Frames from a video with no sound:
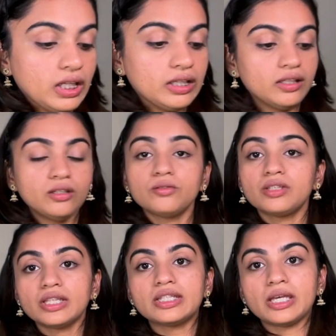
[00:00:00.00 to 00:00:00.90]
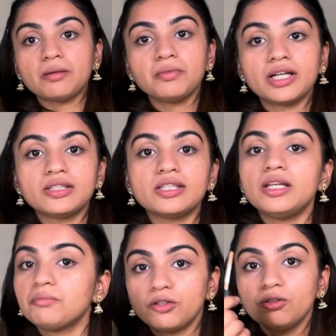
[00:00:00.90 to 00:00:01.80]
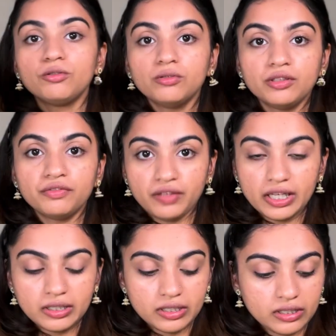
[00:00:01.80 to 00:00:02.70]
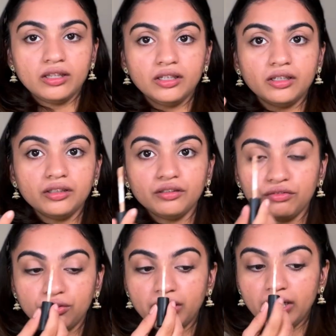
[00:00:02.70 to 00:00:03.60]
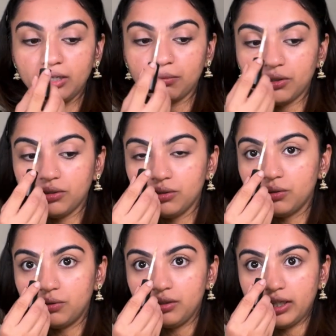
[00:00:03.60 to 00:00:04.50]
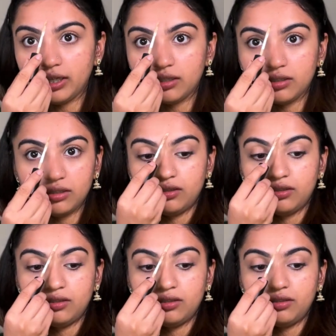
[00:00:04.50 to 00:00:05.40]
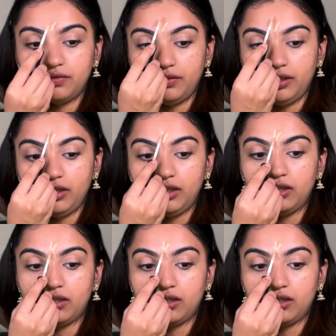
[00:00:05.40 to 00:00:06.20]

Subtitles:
Then using the same concealer, I'm going to do the face. Near the forehead, I'm going to go like a V.